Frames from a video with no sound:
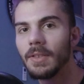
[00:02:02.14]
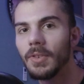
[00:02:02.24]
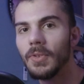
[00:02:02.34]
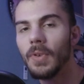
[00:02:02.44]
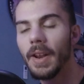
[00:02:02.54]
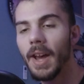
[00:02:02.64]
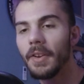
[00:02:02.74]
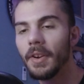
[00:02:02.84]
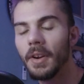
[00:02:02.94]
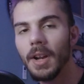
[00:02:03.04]
into
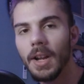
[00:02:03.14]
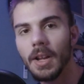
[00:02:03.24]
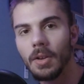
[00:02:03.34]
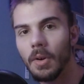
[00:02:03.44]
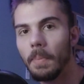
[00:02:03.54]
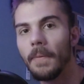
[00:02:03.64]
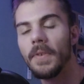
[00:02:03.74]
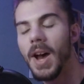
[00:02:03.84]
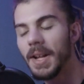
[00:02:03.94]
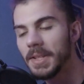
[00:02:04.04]
another group of
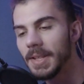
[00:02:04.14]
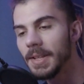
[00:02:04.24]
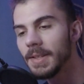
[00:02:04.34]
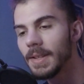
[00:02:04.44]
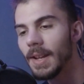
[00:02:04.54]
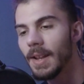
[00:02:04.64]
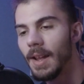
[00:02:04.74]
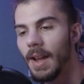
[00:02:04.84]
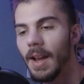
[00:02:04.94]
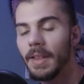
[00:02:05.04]
Nazis
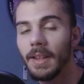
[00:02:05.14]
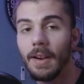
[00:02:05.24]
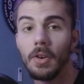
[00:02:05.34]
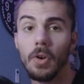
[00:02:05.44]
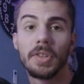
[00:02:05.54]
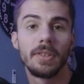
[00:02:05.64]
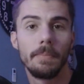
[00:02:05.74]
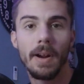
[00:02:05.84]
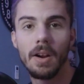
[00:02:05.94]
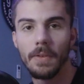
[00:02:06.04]
that are also
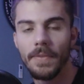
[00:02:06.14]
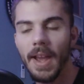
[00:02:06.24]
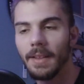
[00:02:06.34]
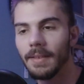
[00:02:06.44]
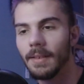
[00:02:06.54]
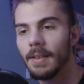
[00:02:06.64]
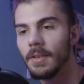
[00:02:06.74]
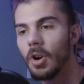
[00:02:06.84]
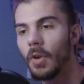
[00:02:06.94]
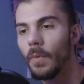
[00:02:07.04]
part of that
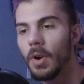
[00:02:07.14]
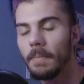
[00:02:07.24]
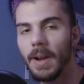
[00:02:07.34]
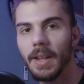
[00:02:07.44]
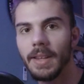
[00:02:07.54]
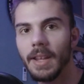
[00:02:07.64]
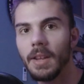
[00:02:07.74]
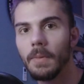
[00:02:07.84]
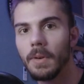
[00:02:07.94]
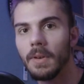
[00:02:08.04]
convoy, but
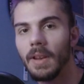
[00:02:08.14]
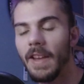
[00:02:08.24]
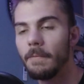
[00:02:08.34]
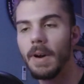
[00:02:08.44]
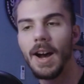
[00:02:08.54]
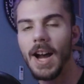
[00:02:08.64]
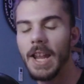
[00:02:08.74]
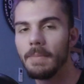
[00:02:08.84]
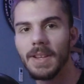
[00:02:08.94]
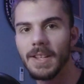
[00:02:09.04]
they were left
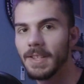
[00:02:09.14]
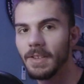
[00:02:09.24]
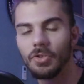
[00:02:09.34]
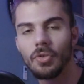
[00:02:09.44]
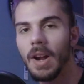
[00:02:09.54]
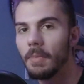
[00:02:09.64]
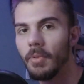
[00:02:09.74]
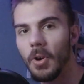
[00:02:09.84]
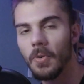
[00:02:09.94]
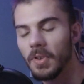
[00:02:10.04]
behind because their truck
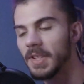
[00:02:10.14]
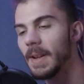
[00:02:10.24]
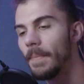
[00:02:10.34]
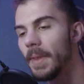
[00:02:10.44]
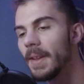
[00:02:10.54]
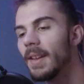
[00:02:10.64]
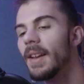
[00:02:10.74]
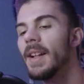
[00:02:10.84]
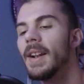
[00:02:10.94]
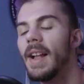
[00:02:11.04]
broke or
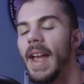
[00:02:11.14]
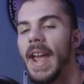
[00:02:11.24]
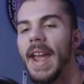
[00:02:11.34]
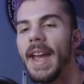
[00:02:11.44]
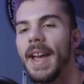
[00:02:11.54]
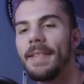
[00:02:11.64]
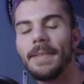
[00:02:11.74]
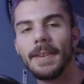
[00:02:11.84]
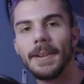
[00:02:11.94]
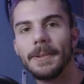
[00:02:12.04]
something.
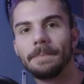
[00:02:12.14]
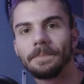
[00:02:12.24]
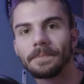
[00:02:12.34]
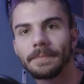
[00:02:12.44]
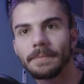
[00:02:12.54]
And